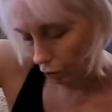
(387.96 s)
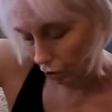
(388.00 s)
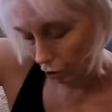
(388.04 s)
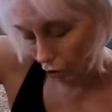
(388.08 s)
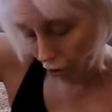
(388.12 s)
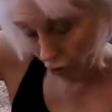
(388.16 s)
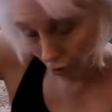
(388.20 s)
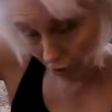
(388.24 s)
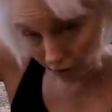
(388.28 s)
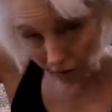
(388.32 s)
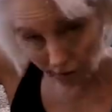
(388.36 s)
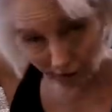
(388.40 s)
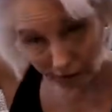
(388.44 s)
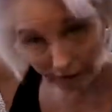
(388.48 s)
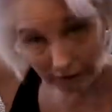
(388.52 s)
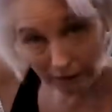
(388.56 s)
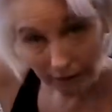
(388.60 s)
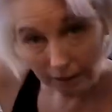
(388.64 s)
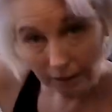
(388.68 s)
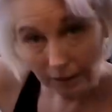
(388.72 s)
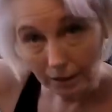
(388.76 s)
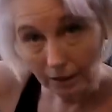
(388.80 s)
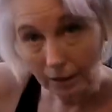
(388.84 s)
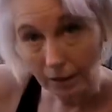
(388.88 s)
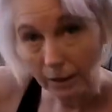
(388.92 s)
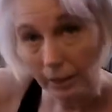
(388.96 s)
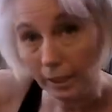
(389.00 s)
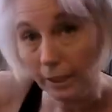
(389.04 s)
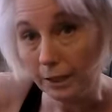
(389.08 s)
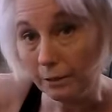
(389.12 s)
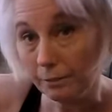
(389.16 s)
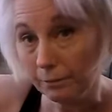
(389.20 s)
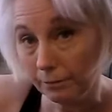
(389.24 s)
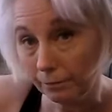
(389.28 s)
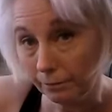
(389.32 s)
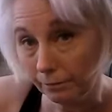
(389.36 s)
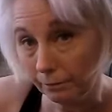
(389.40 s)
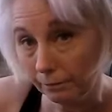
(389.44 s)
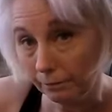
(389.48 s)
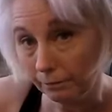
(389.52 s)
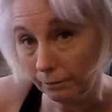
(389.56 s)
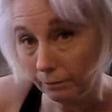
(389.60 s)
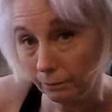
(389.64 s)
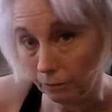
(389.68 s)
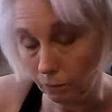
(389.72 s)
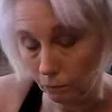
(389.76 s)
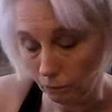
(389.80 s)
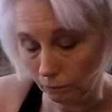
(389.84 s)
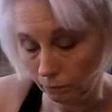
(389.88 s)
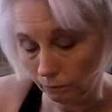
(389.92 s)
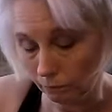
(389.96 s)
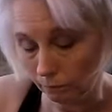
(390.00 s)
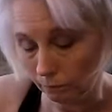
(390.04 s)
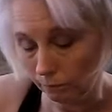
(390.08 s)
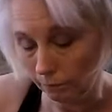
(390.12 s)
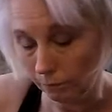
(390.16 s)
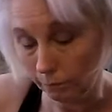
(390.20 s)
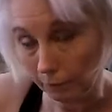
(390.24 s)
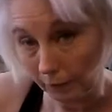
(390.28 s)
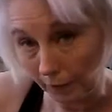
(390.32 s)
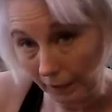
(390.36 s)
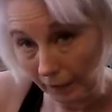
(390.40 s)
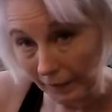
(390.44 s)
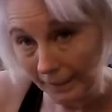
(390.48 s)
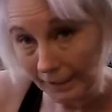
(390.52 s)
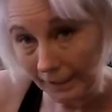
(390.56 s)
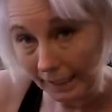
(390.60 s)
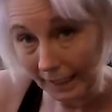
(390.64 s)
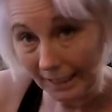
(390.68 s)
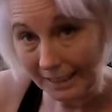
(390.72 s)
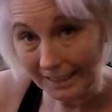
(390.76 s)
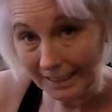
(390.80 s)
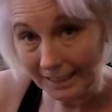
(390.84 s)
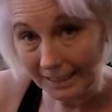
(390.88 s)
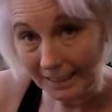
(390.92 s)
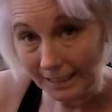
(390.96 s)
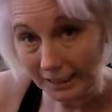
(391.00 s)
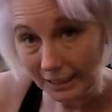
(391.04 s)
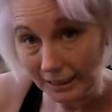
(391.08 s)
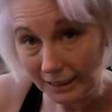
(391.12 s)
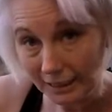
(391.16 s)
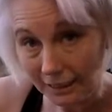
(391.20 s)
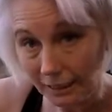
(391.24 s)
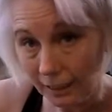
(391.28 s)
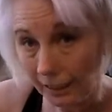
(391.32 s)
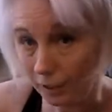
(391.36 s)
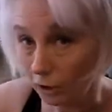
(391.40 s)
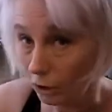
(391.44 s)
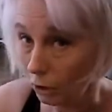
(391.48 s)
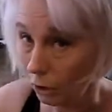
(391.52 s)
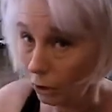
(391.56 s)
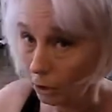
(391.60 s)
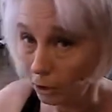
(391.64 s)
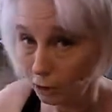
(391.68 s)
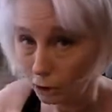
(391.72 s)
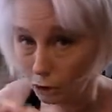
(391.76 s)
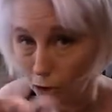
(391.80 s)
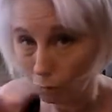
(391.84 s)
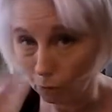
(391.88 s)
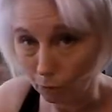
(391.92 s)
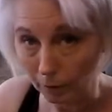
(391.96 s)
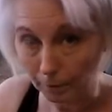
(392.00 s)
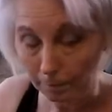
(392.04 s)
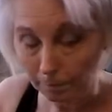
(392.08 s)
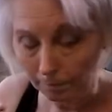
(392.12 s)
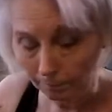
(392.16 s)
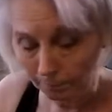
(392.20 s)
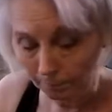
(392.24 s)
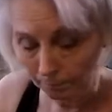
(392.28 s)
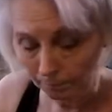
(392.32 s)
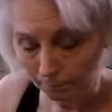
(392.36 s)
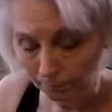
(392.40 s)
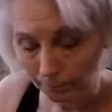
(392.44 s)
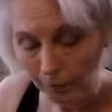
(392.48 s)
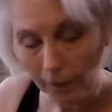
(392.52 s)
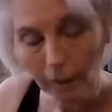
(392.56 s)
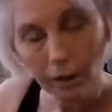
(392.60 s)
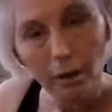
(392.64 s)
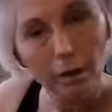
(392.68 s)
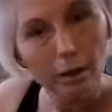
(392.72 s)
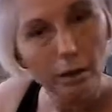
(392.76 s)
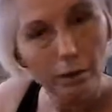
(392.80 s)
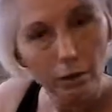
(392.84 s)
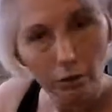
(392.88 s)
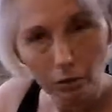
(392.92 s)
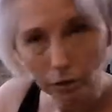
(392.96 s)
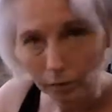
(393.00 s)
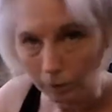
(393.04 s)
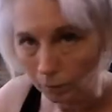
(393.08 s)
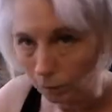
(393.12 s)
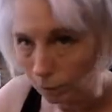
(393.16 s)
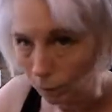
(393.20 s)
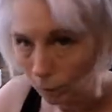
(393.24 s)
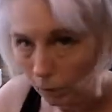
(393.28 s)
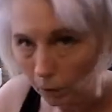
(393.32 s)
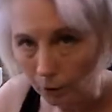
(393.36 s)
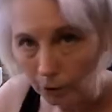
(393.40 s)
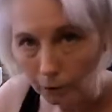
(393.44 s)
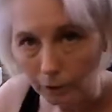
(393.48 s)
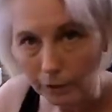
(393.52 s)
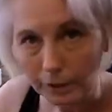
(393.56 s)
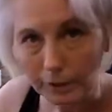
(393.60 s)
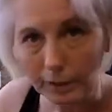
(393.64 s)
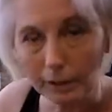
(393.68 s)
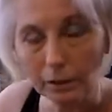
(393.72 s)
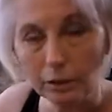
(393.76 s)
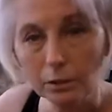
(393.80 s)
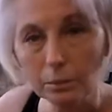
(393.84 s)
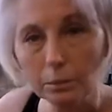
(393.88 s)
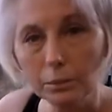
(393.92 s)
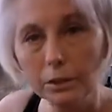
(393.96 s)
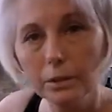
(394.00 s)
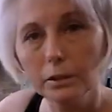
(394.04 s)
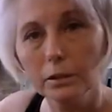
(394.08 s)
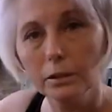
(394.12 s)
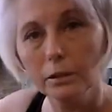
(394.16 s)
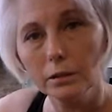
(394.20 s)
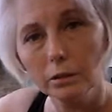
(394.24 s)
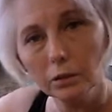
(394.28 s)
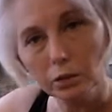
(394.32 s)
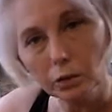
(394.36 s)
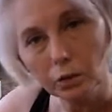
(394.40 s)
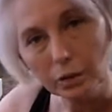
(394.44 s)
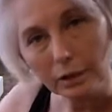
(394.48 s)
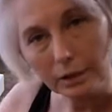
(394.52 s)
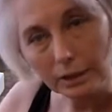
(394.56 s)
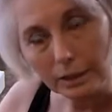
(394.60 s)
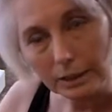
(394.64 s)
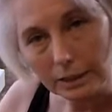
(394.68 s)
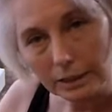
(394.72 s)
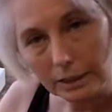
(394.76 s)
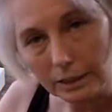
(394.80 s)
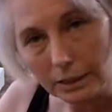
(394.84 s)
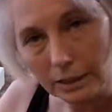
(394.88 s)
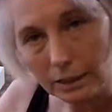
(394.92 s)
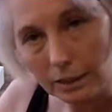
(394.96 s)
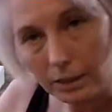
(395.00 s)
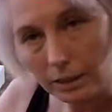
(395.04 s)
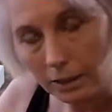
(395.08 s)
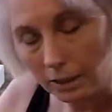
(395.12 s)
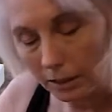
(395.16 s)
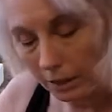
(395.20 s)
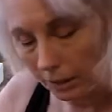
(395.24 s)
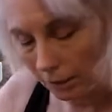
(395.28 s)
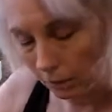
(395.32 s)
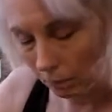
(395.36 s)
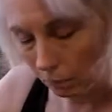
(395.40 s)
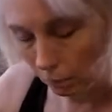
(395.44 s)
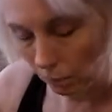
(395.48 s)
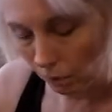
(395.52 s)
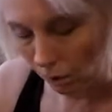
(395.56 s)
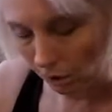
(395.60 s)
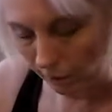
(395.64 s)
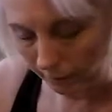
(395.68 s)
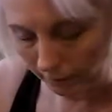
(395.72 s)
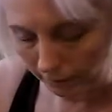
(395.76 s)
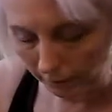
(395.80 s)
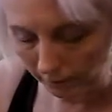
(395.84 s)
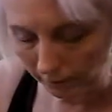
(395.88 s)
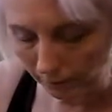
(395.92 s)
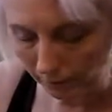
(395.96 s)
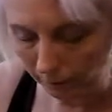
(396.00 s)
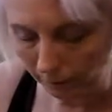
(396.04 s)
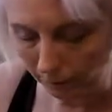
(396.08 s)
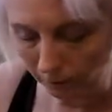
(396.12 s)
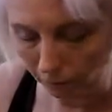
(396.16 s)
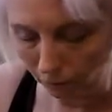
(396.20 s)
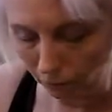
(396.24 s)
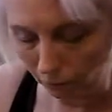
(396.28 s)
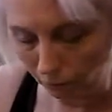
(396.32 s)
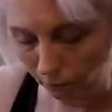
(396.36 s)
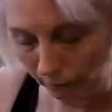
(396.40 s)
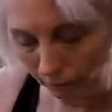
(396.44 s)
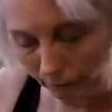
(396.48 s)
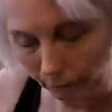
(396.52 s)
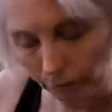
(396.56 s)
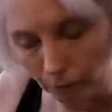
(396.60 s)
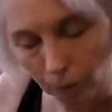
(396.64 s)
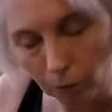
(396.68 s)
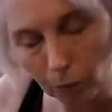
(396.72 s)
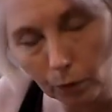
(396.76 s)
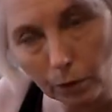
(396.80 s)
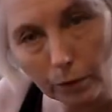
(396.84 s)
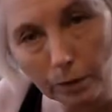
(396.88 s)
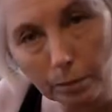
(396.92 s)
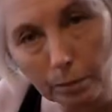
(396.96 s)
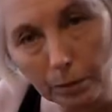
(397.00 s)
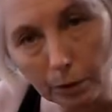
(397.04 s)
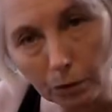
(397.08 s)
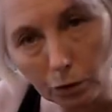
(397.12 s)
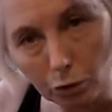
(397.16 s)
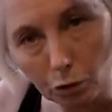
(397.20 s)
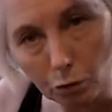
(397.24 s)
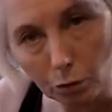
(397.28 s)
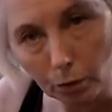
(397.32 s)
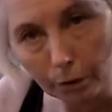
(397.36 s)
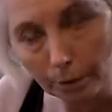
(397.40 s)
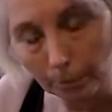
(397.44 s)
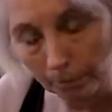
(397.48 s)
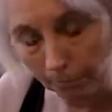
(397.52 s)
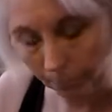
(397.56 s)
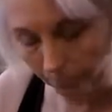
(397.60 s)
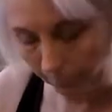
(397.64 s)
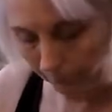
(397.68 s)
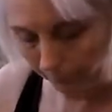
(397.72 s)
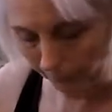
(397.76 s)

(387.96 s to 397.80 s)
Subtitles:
just a flood icing and not a trim, you can water it down a bit to the consistency you want, and you don't have to worry about a trim.